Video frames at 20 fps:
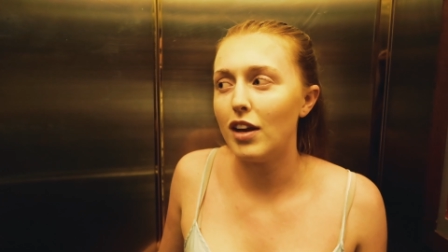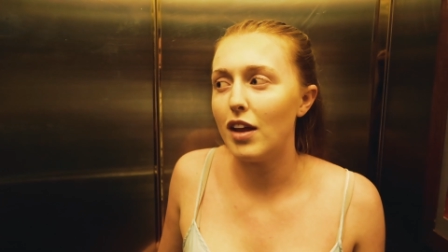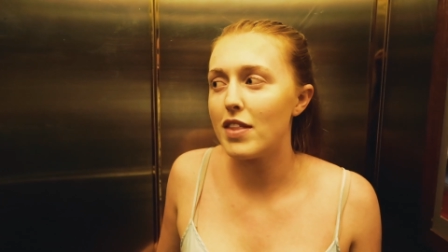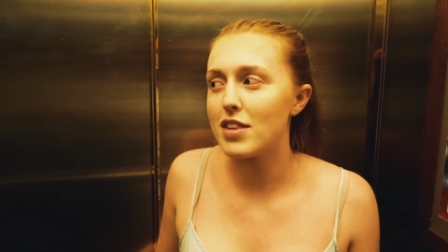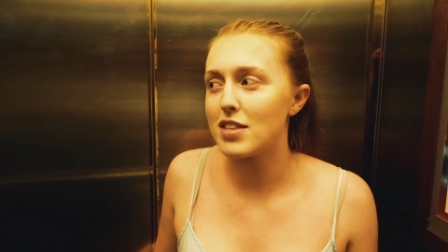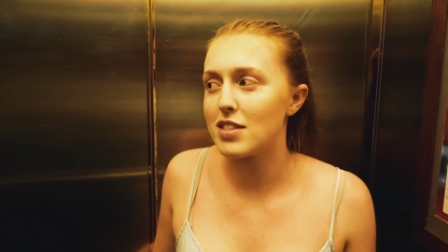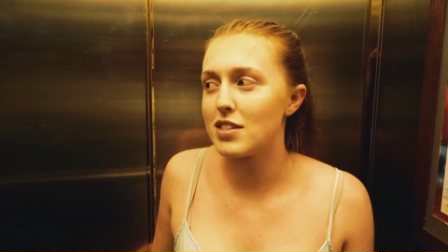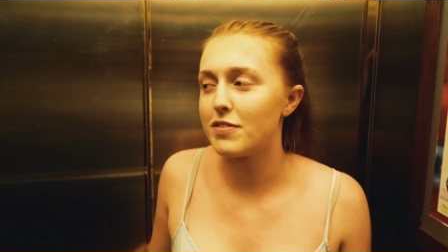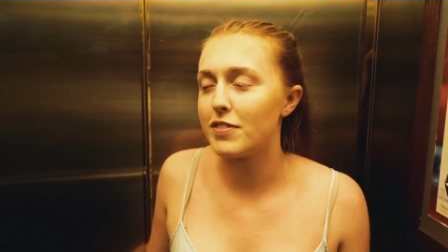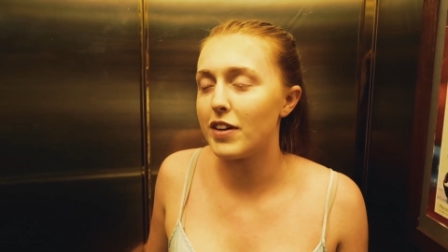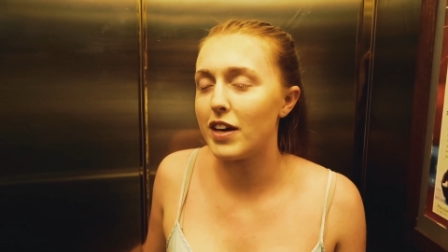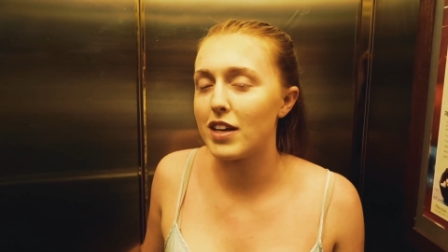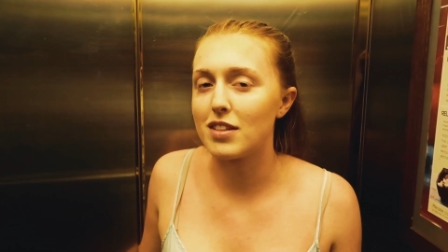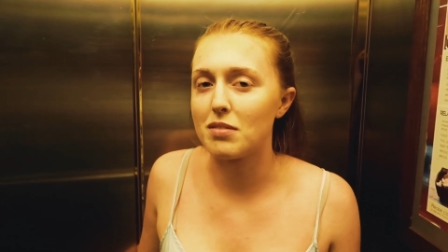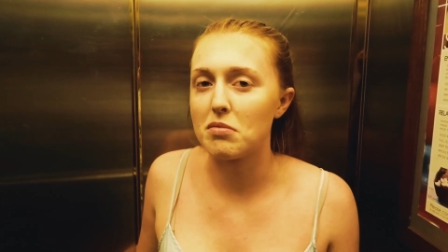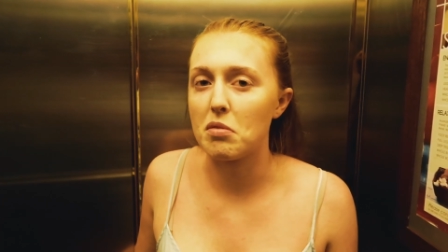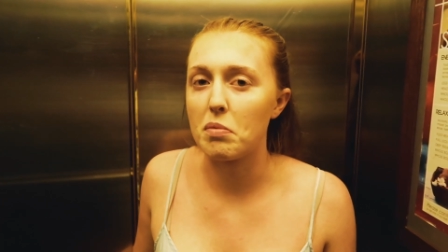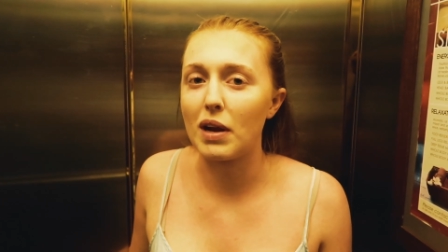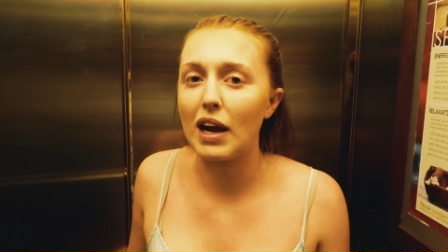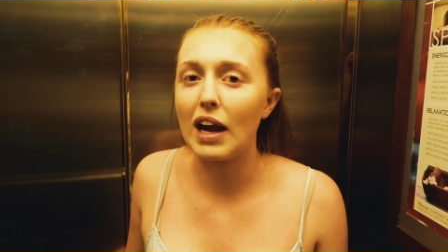feel like this is the
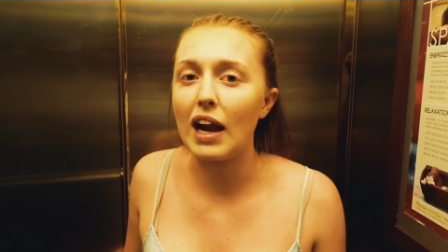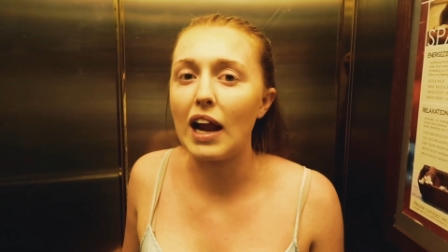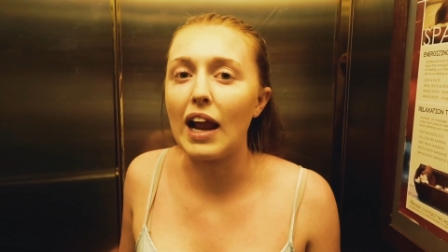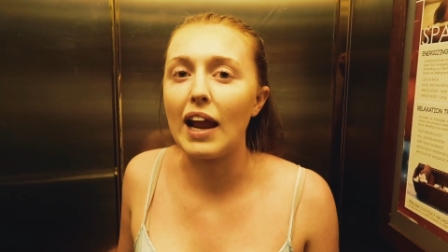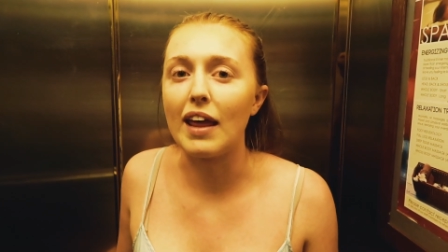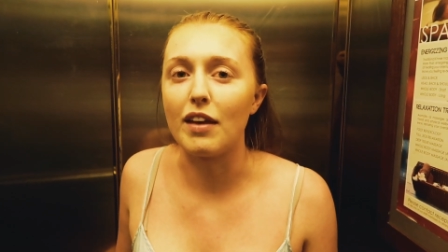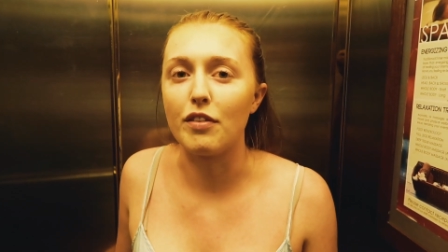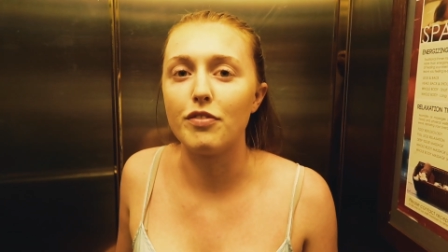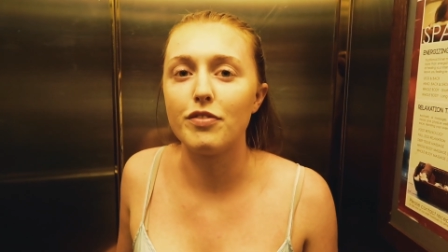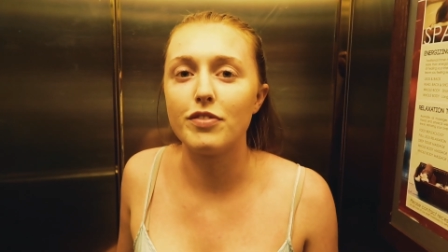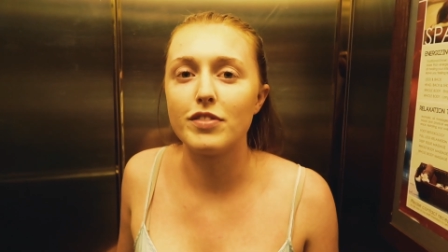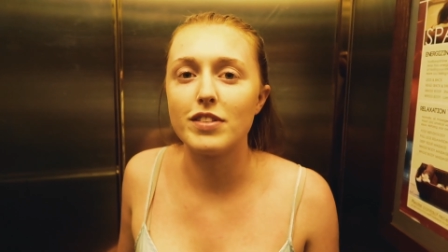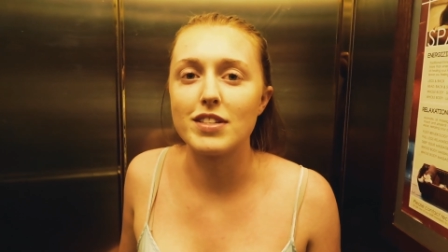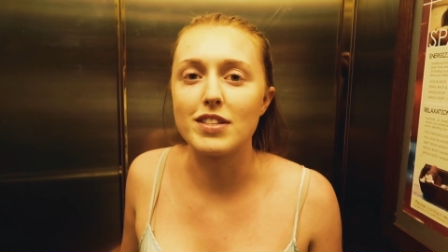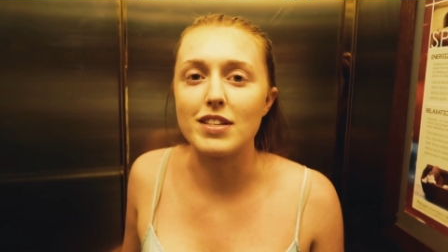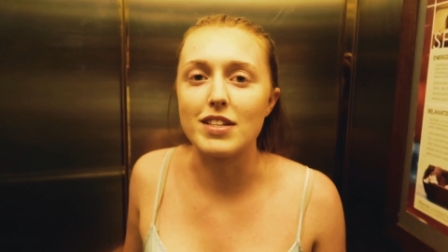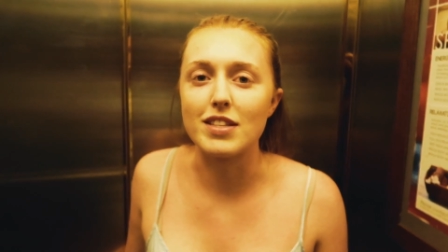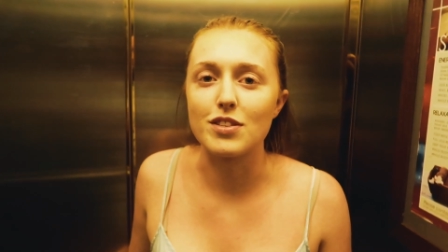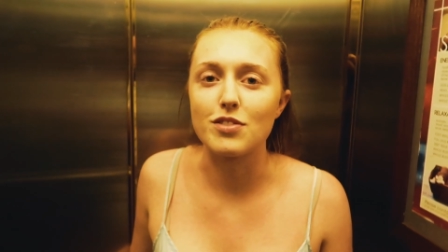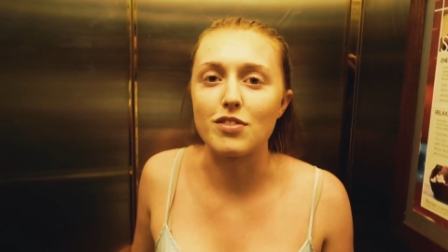first time I've been in a lift
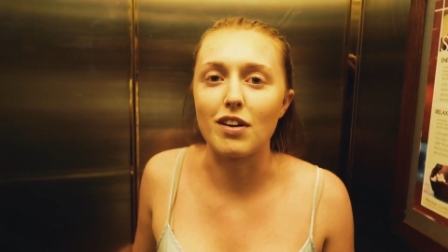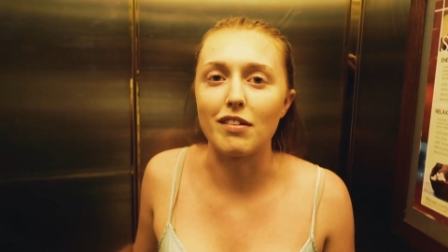since